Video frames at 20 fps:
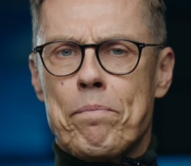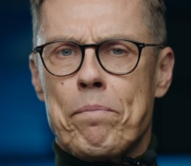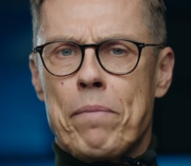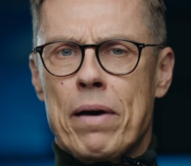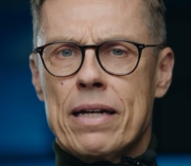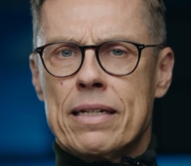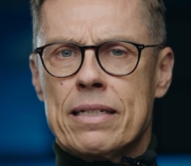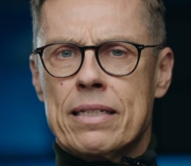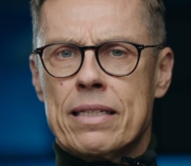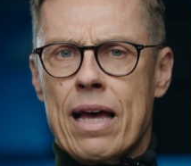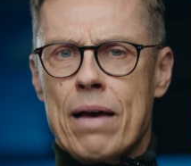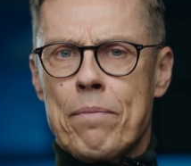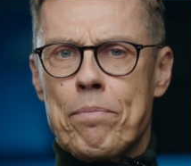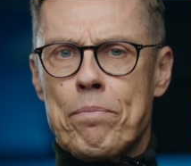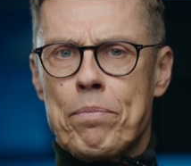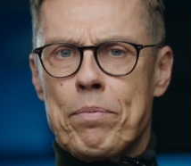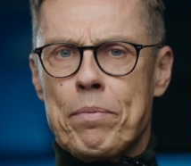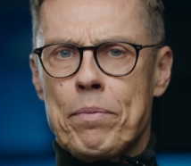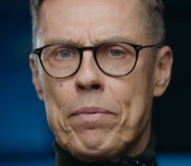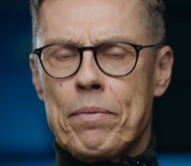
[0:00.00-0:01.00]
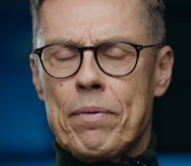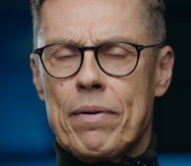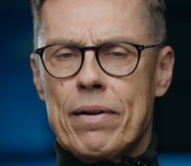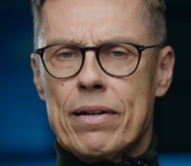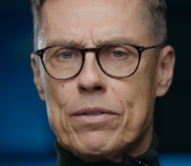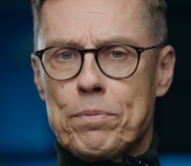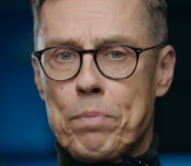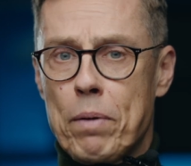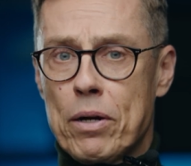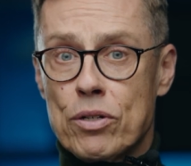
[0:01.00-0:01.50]
by step,
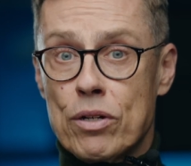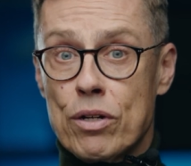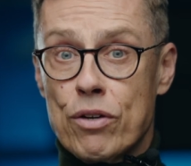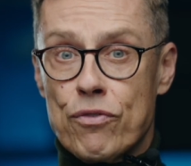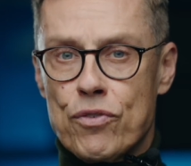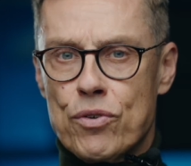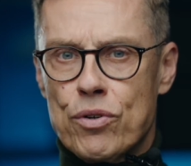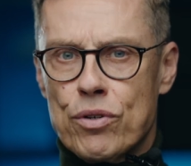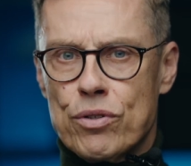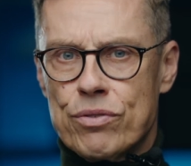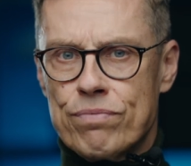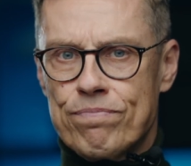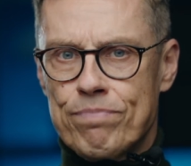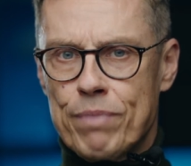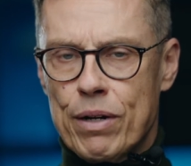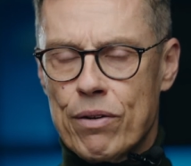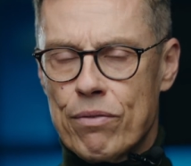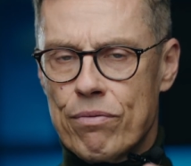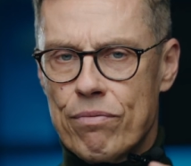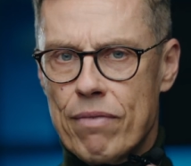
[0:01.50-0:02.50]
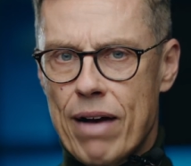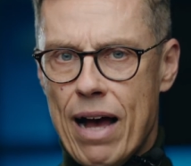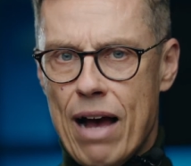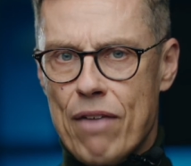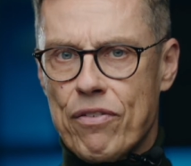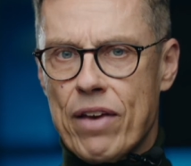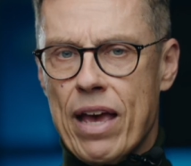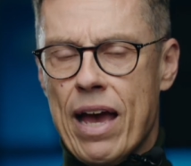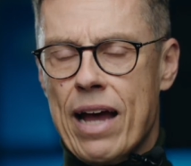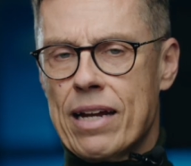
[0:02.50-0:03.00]
especially, of course,
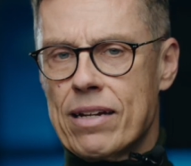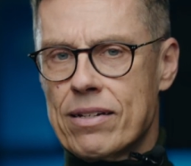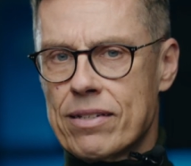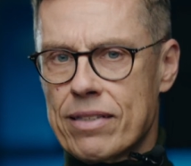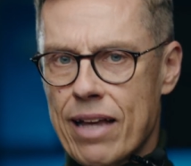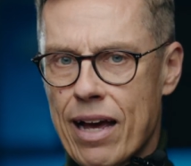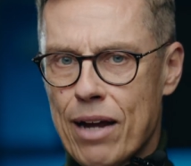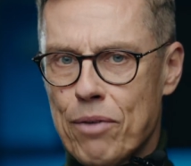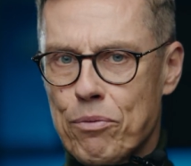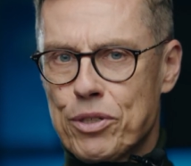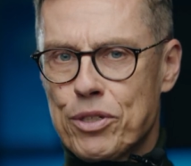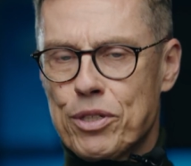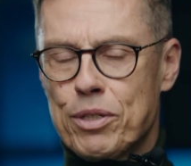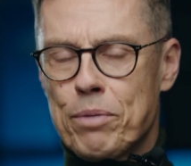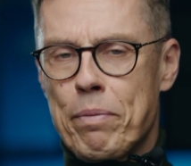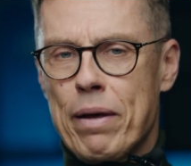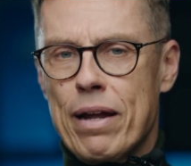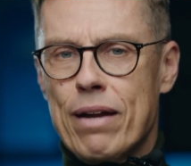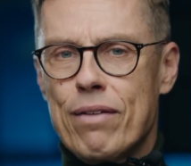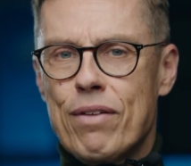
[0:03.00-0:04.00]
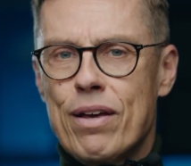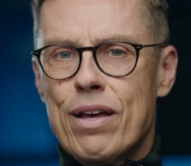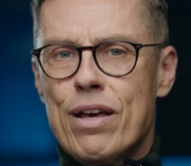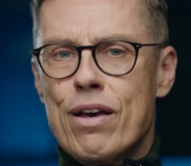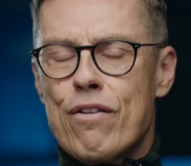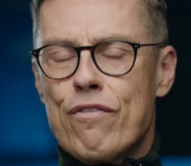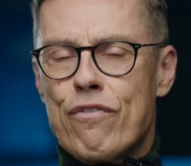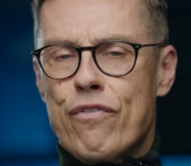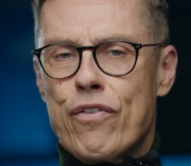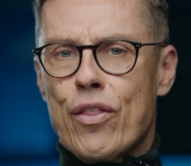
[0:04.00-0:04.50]
Afghanistan, which is a bit
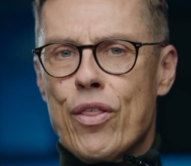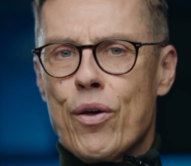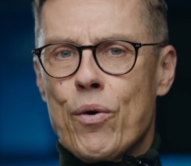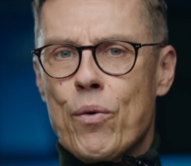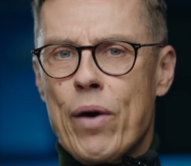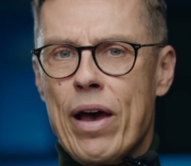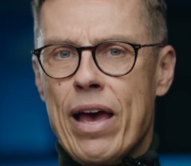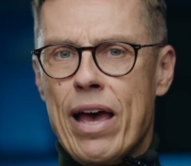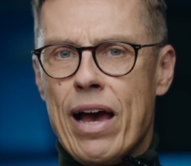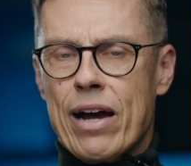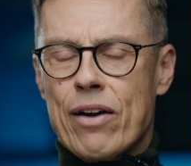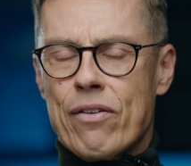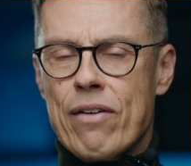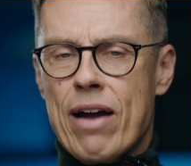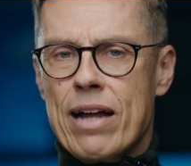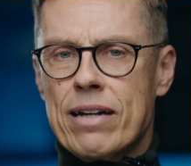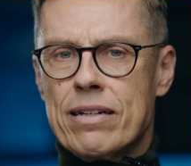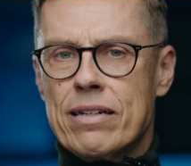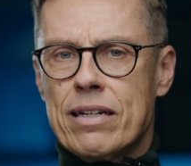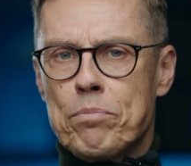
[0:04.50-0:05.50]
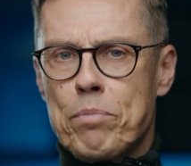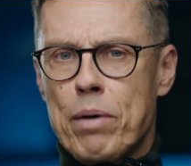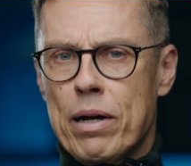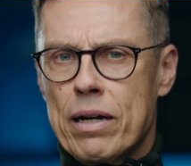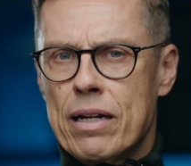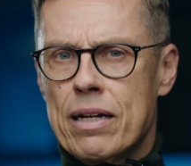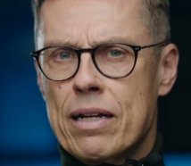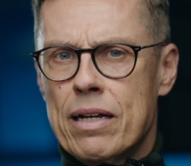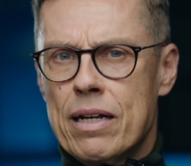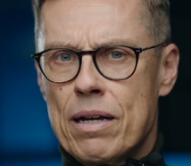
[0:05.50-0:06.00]
further away, I granted,
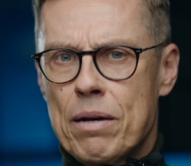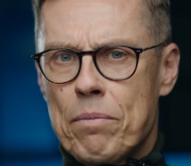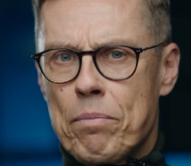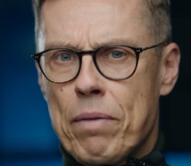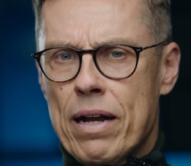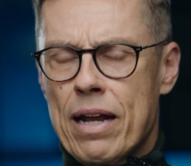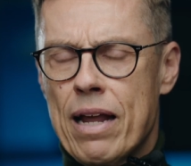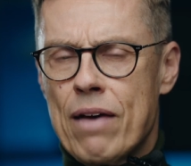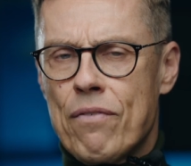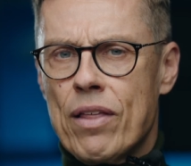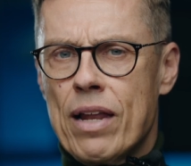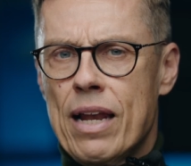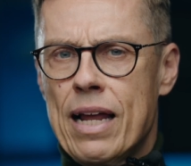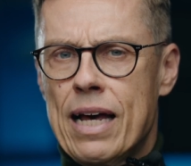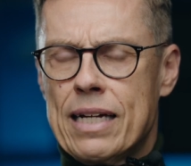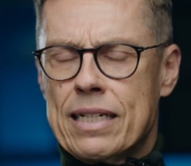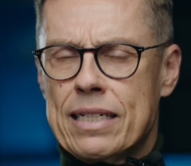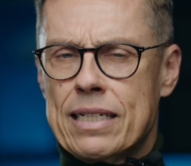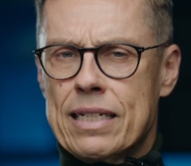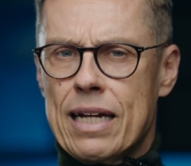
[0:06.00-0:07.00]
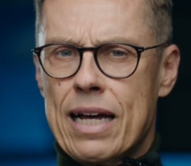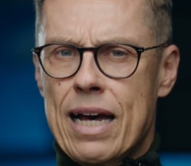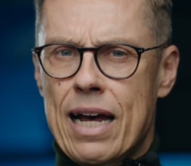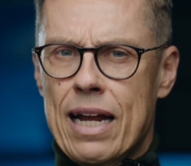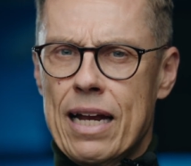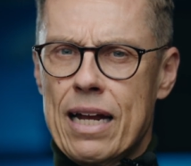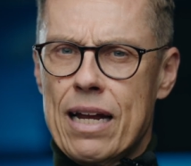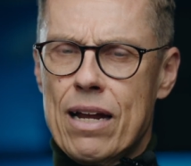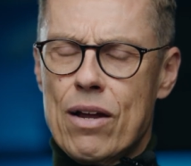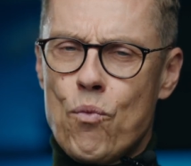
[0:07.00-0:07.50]
but nevertheless.
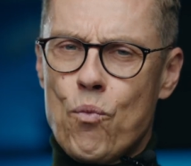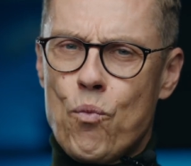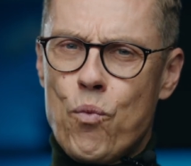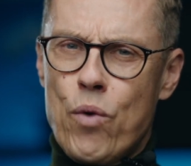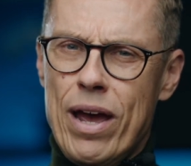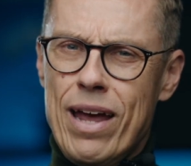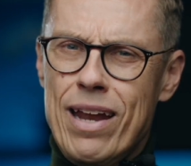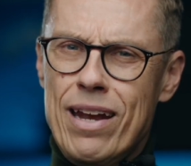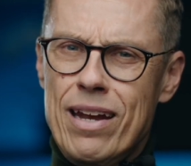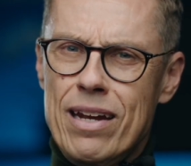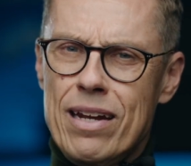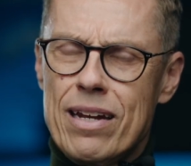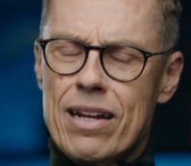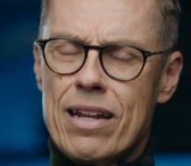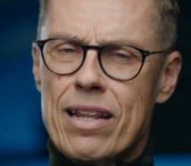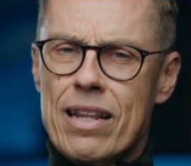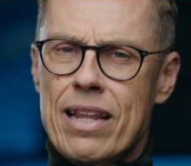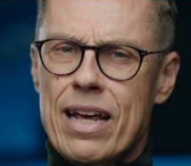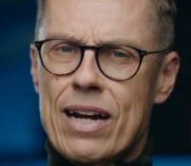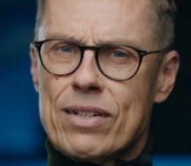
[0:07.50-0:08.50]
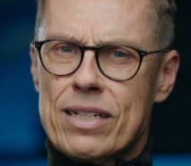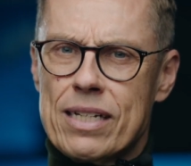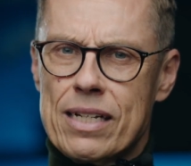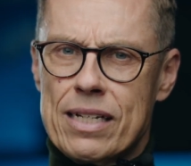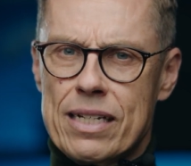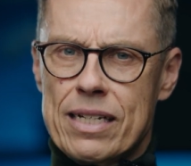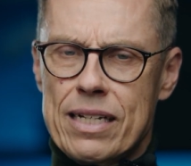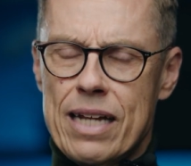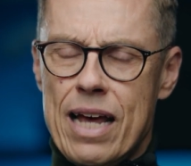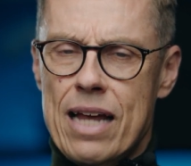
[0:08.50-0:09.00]
And when there's a
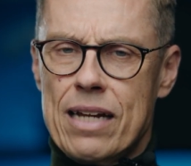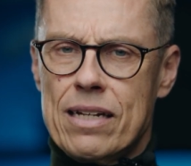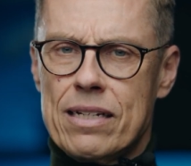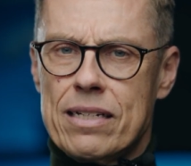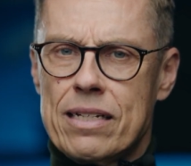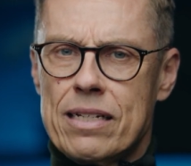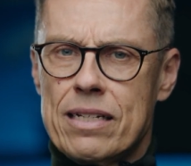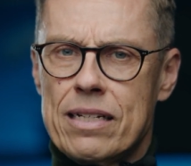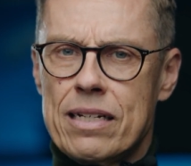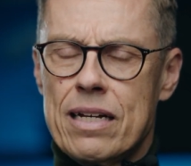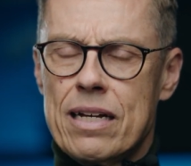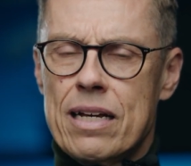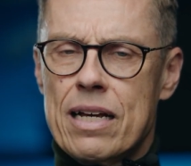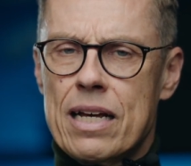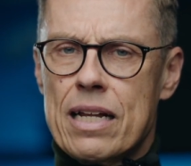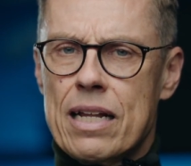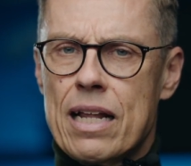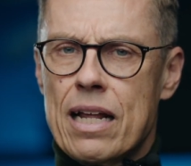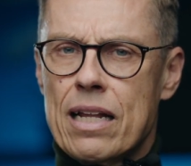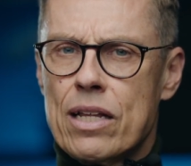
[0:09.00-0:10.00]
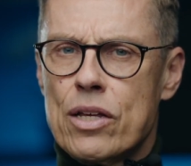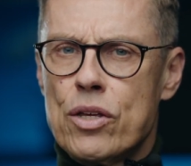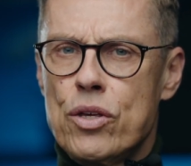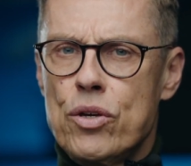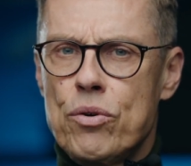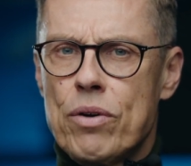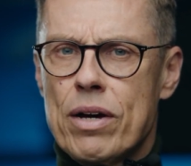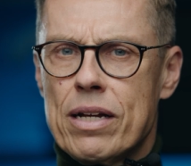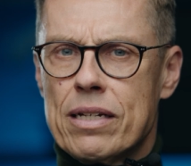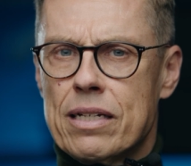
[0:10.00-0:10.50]
sense that the
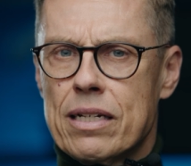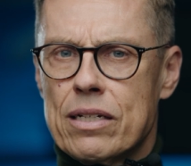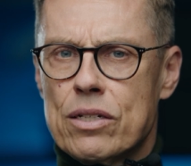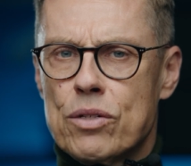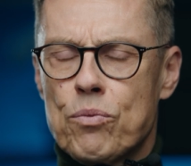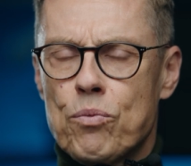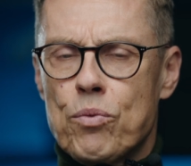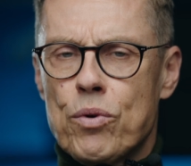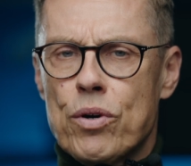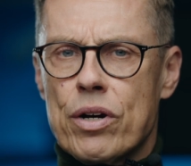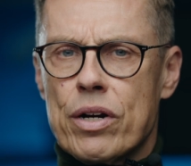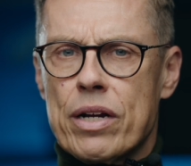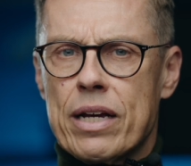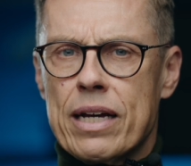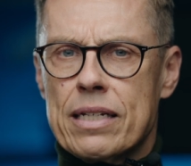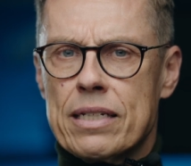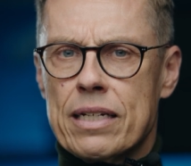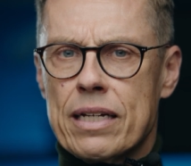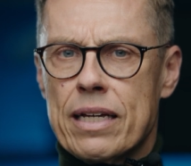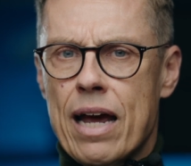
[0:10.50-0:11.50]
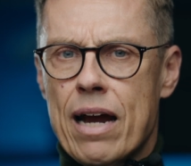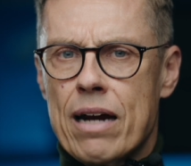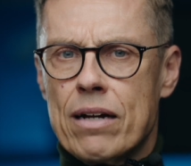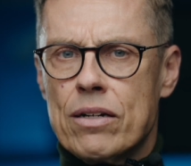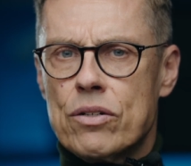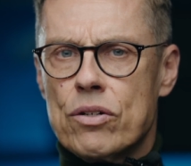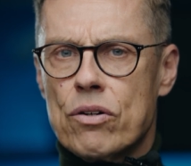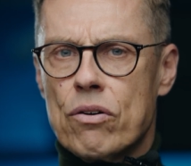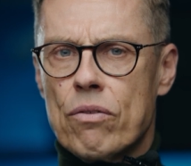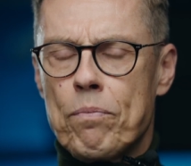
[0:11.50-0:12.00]
US doesn't work as a
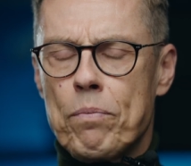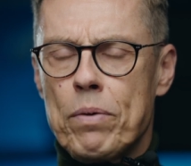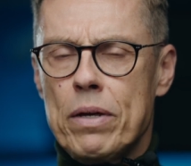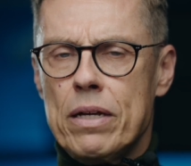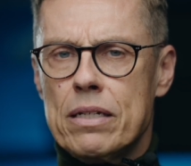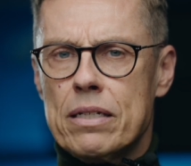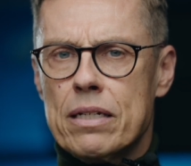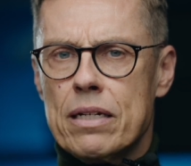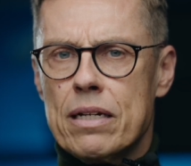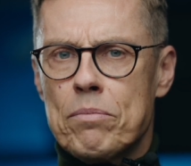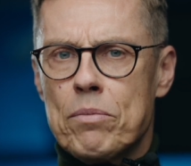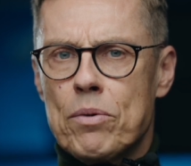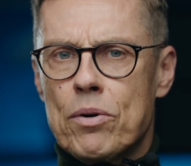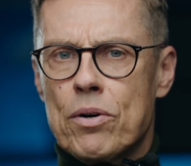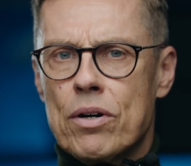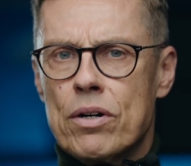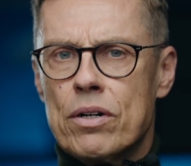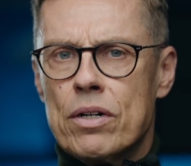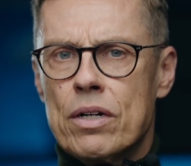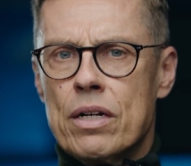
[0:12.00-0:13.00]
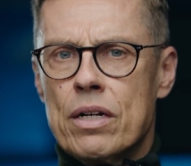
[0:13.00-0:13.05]
guarantor of peace anymore,